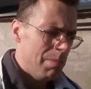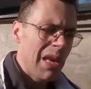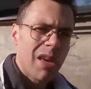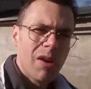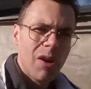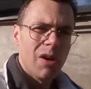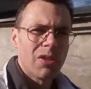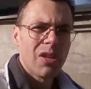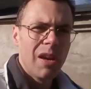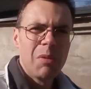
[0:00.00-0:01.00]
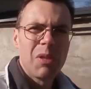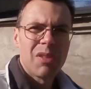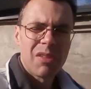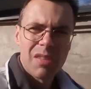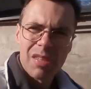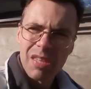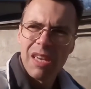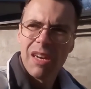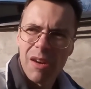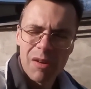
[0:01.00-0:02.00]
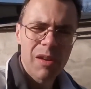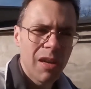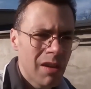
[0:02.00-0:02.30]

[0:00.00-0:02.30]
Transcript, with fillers: because I would, you know,